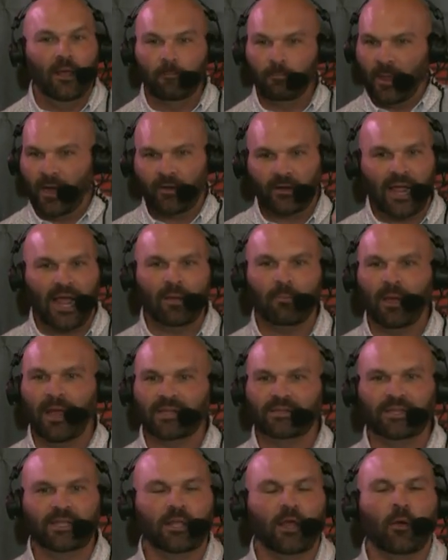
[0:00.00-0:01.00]
Our guy
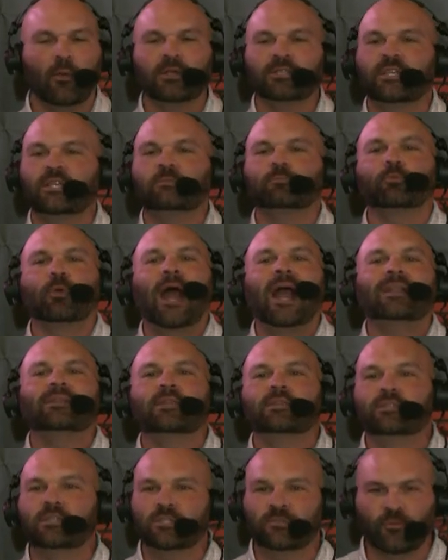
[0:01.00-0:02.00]
Mike D always says
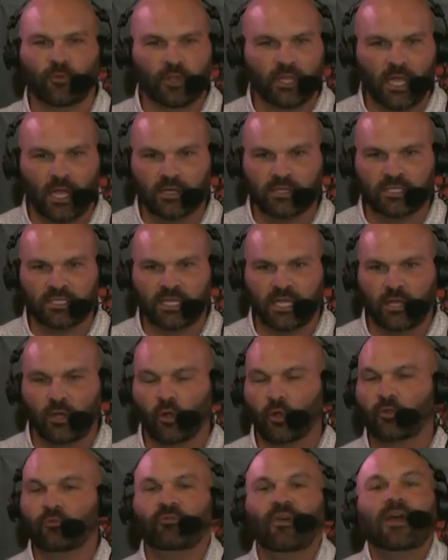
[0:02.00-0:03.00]
practices for the
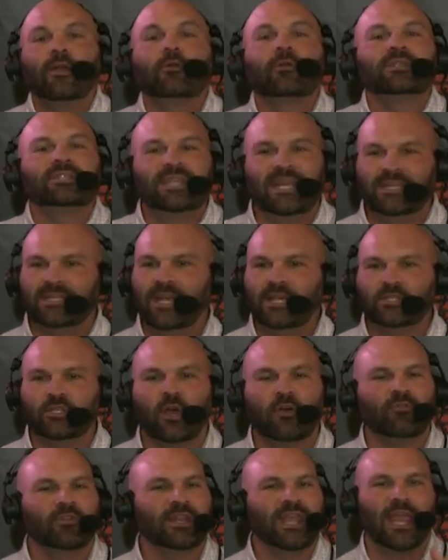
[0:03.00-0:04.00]
unskilled. Veterans get days
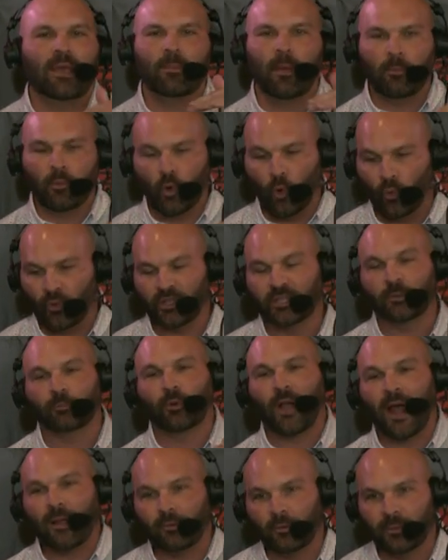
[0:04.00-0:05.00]
off in camp. I'm cool with it. The
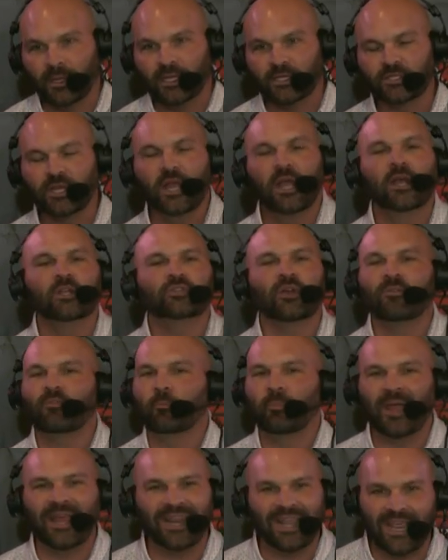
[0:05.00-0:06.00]
problem is Trevor
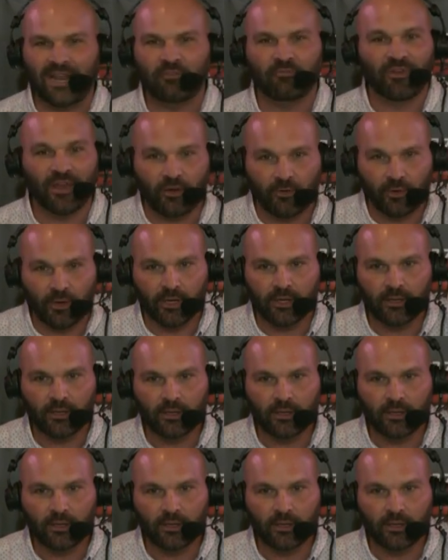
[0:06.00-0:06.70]
Penning ain't a veteran.